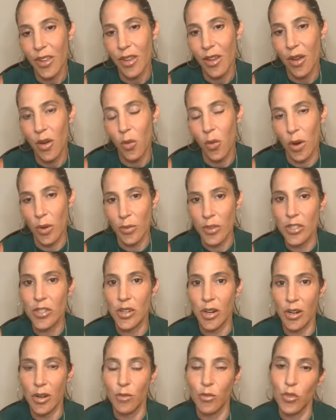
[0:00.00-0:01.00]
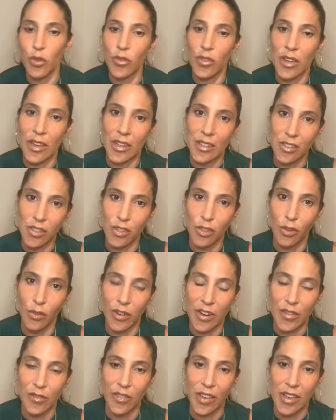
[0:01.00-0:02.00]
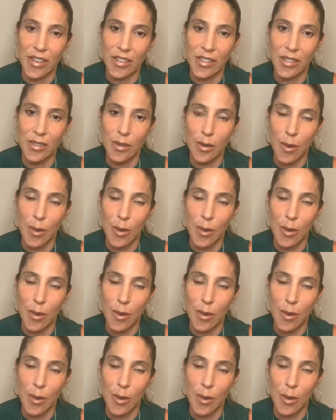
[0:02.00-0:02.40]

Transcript: when we started moving into the green phase?